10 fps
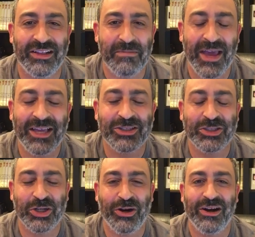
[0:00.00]
to making
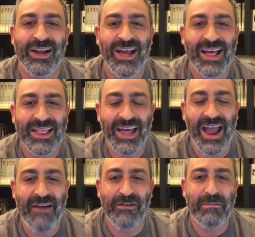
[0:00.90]
sure that
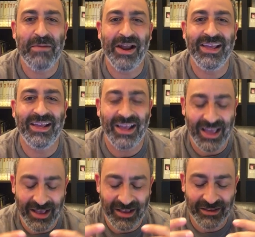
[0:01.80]
everybody
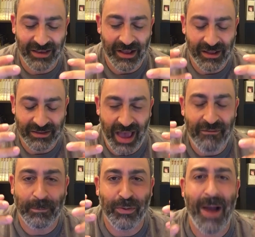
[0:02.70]
is
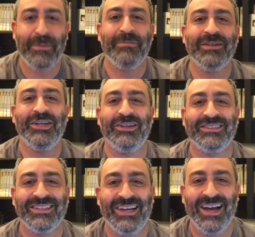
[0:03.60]
having proper Mesiras